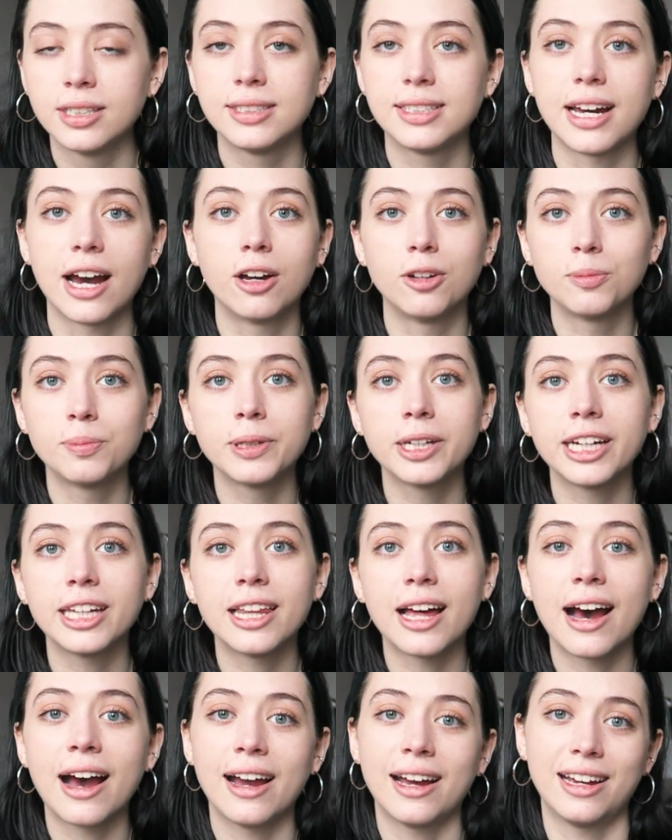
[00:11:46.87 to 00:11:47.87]

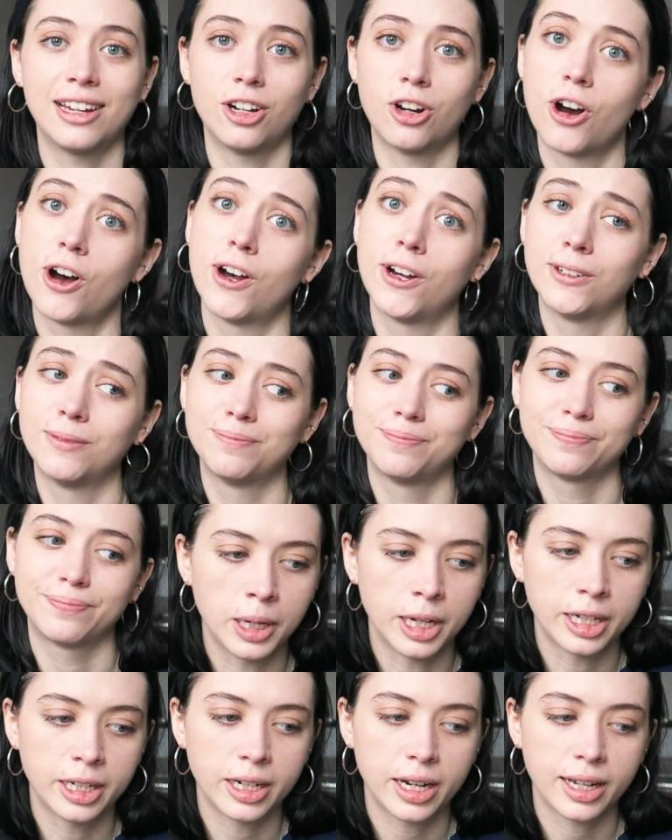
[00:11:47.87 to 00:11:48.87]
downplay that at all.
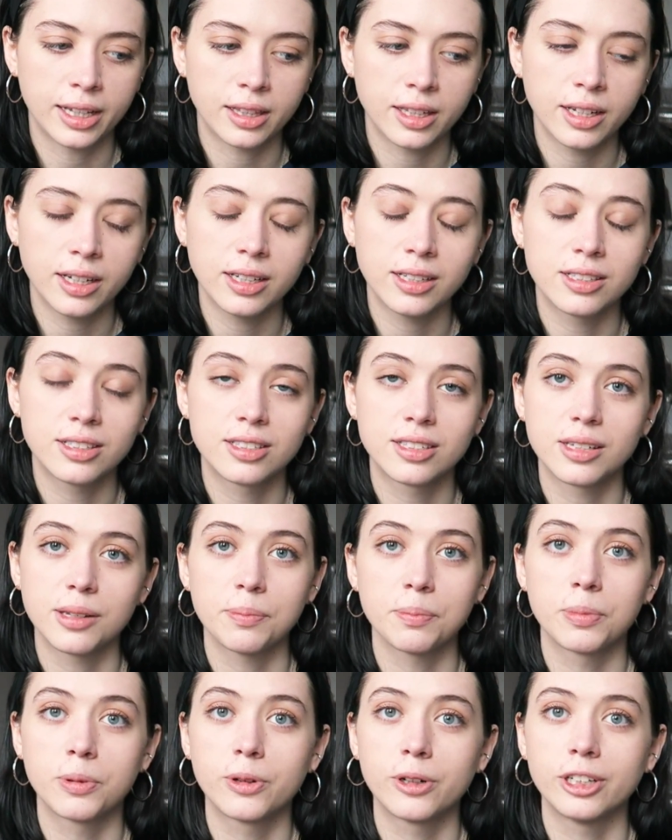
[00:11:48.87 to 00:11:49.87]
But I think it's
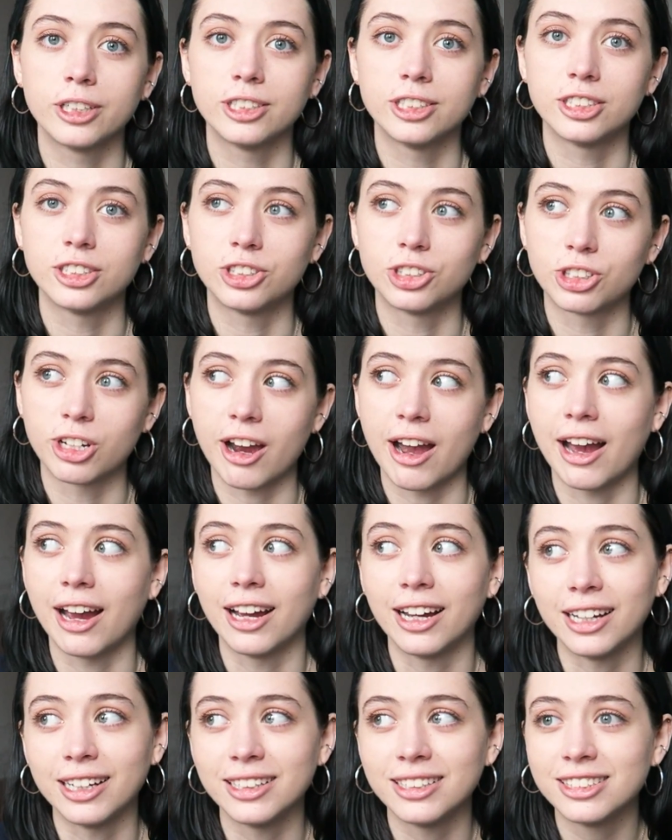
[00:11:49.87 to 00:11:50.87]
important to
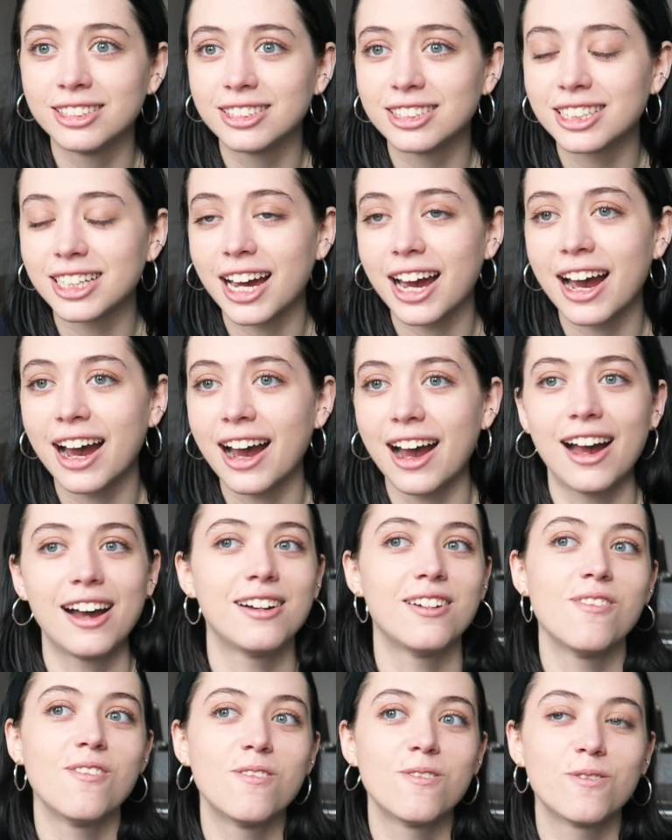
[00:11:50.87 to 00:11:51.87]
try to
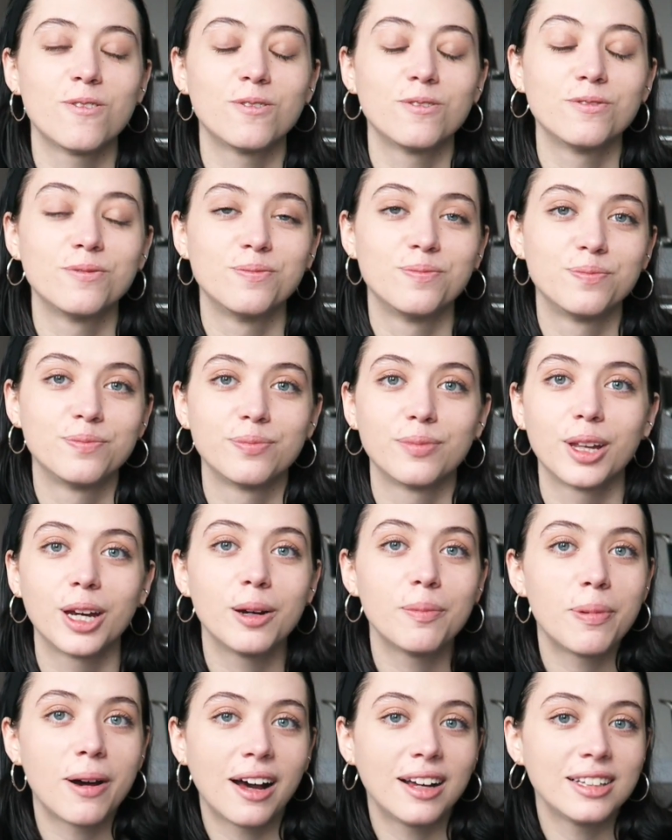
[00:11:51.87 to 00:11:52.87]
have
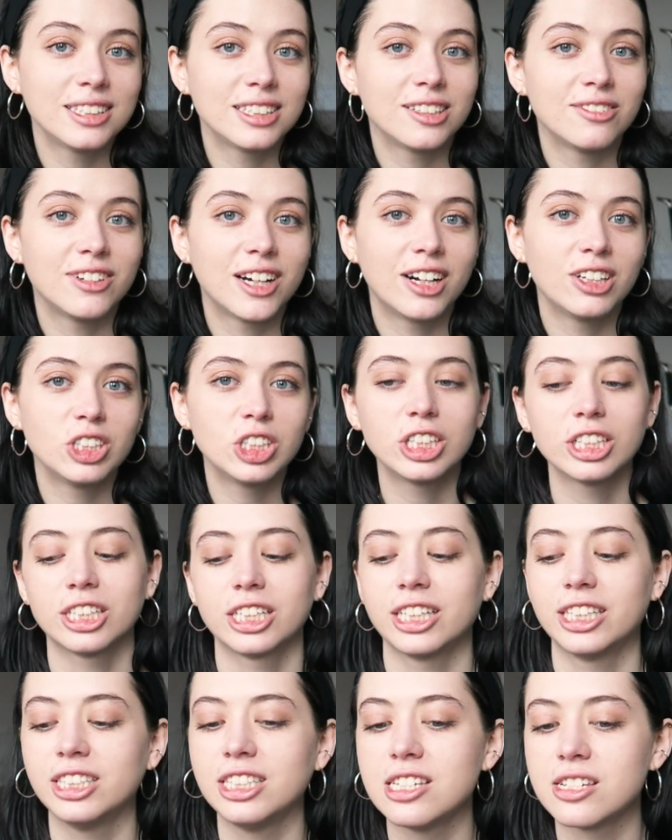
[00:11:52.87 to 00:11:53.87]
a positive
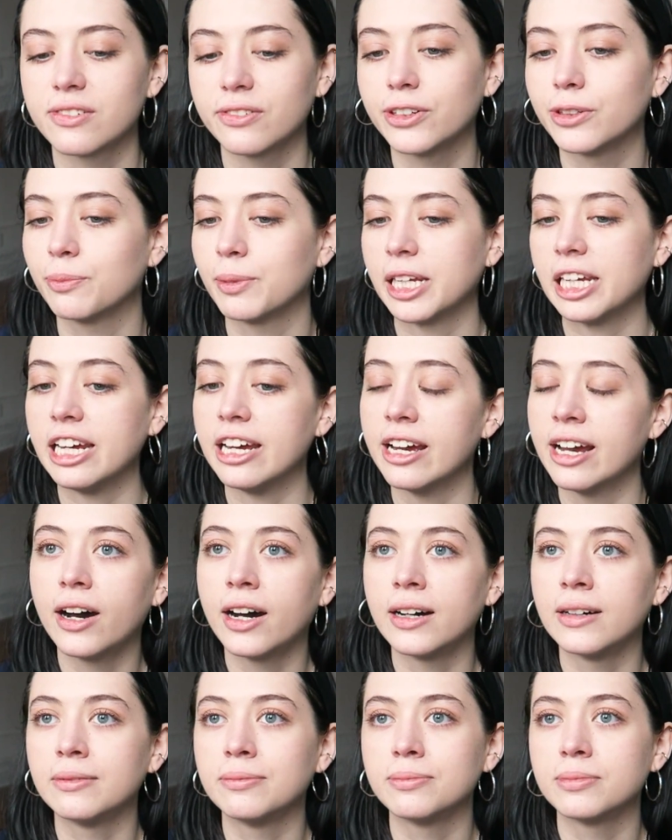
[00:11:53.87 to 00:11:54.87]
outlook, at least for me.
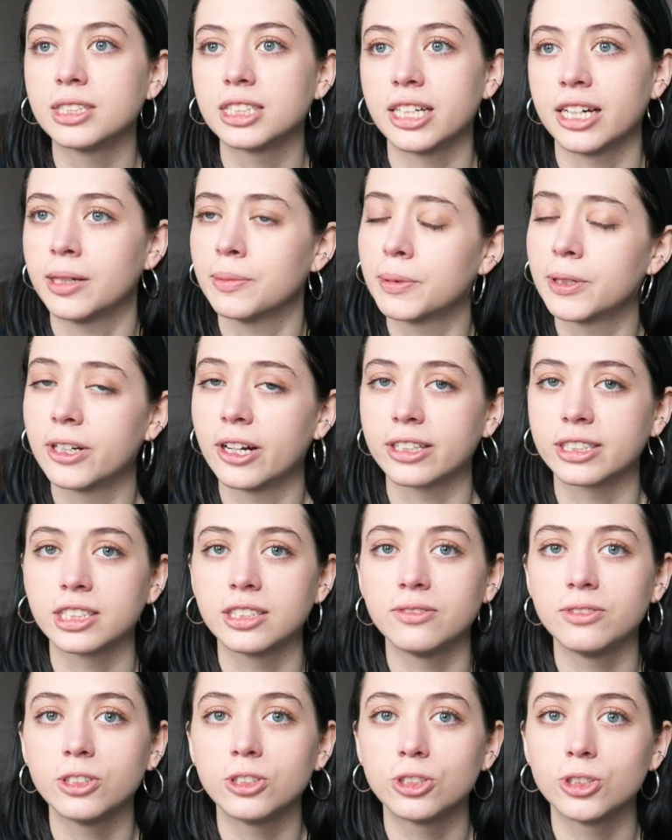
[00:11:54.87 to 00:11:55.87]
Staying
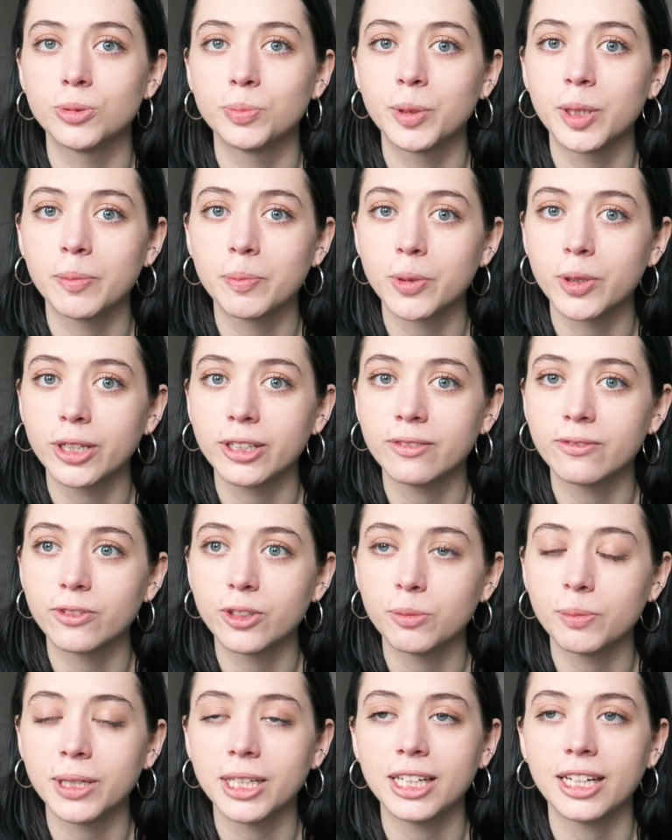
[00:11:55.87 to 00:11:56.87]
productive is super important
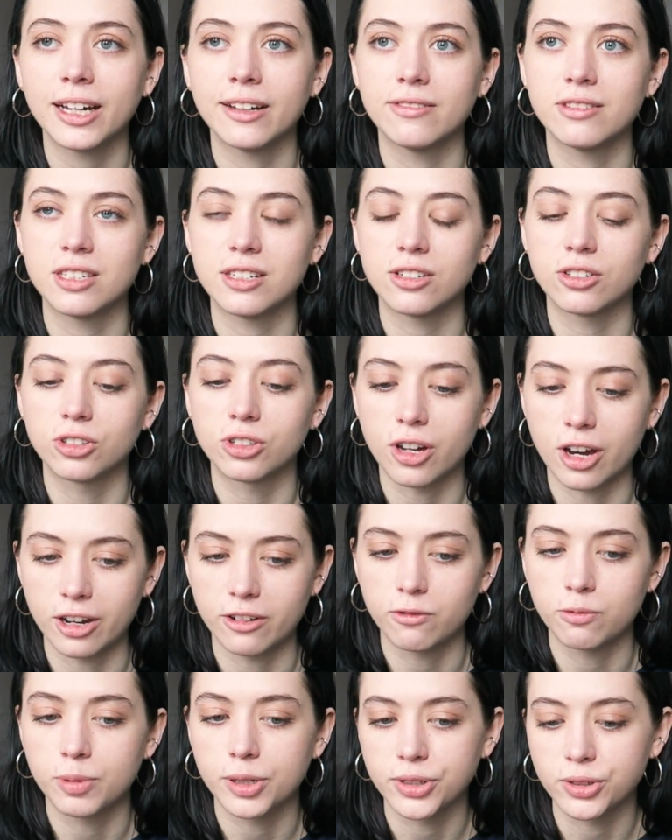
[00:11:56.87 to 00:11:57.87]
for me. I've seen a
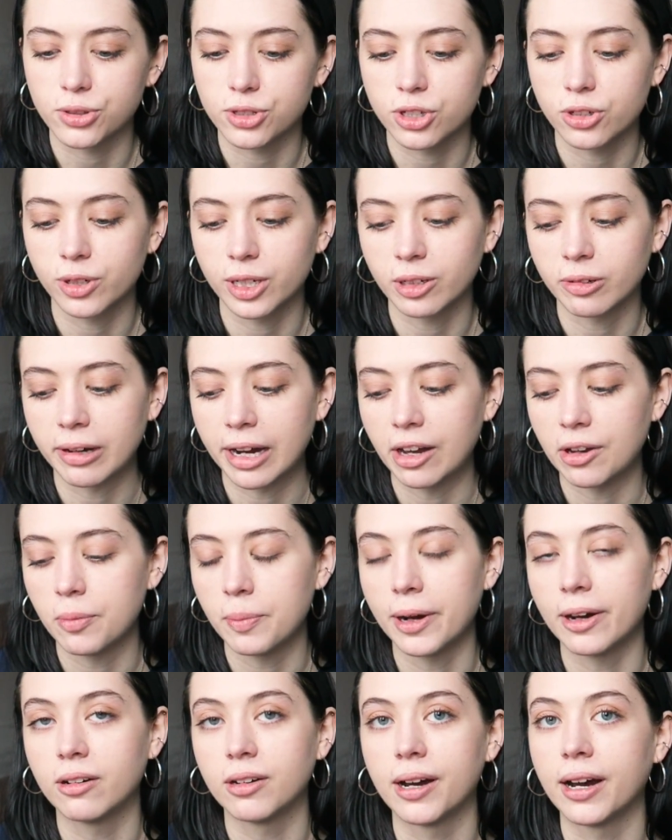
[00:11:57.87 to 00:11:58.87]
lot of posts going around
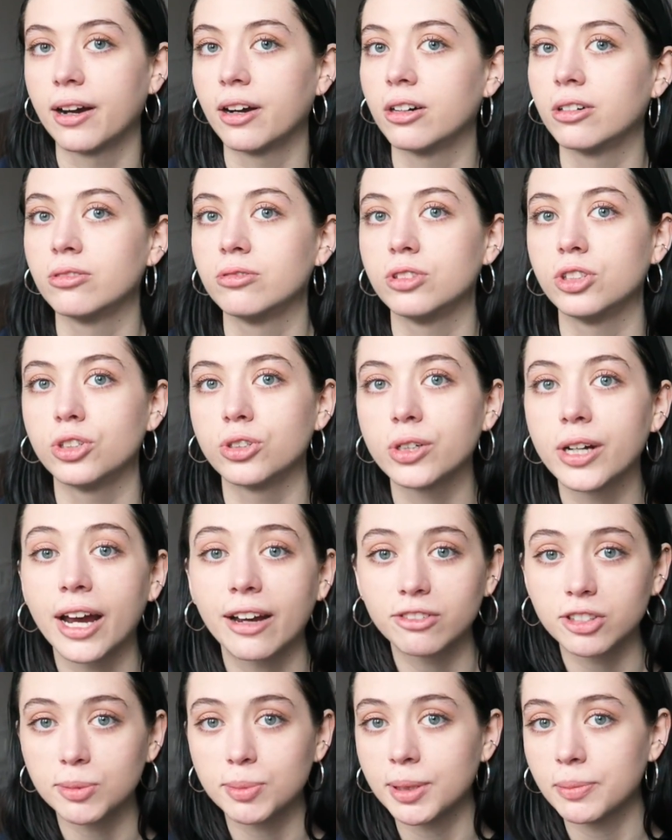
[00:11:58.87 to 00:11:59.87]
about how you don't
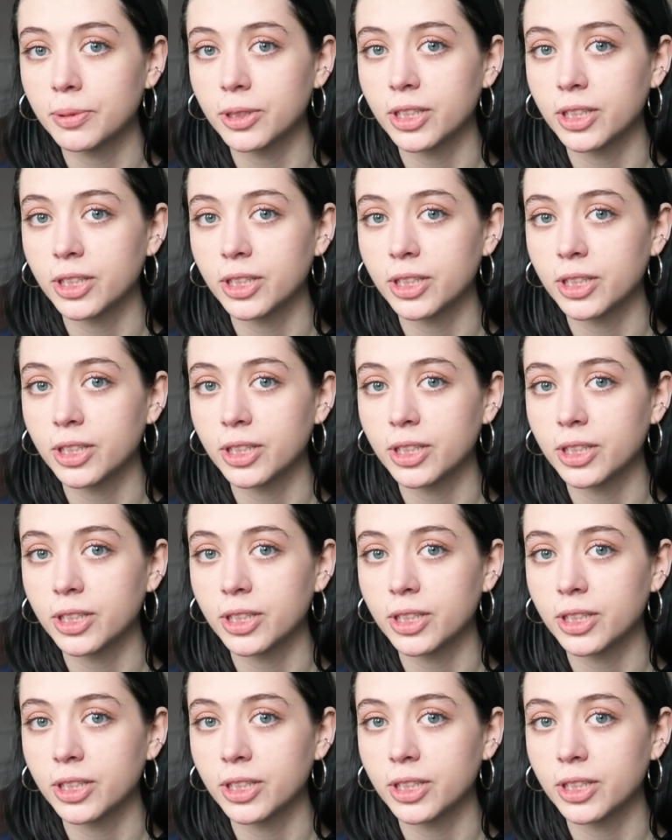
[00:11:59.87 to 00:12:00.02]
have to be